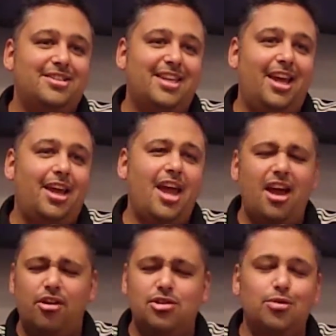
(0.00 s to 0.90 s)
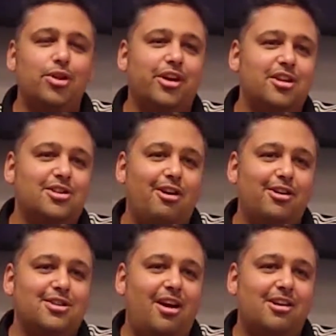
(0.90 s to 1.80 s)
saying, hey, I heard you were looking to
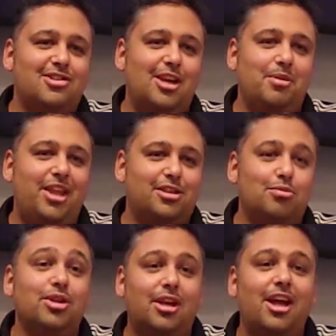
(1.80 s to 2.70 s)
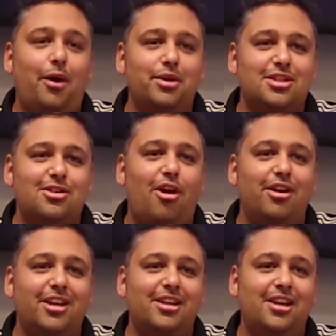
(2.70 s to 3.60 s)
start a soccer team. And that's really how it
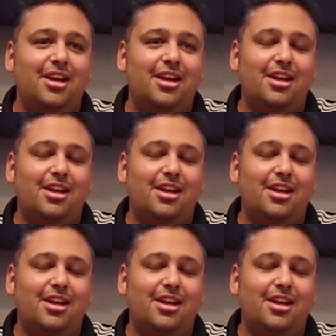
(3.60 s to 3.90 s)
started.